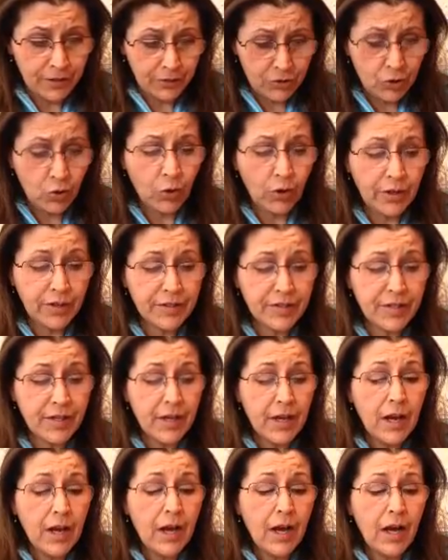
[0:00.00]
Taurus
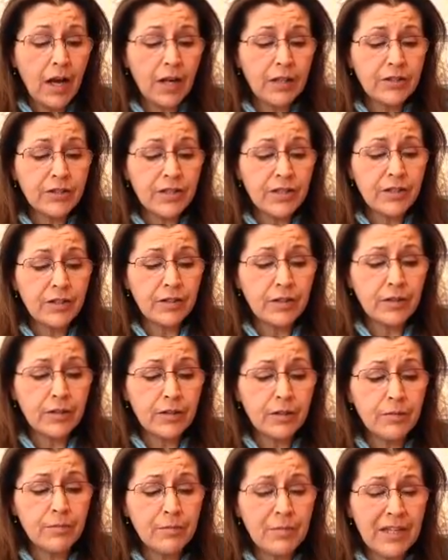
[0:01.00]

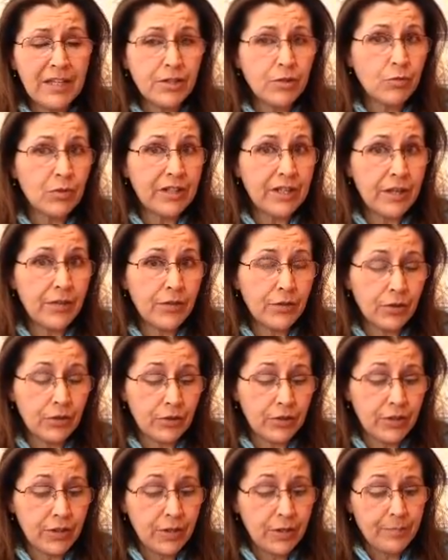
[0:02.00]
until May
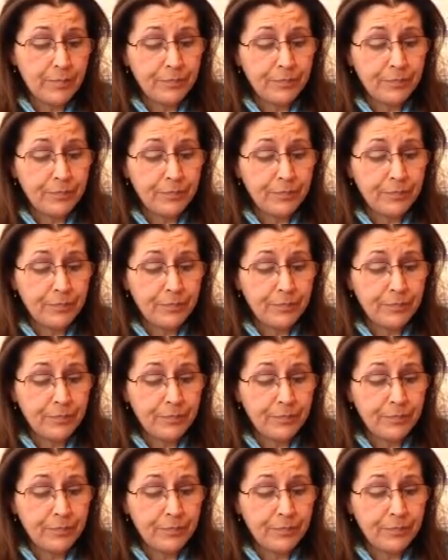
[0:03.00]
23rd.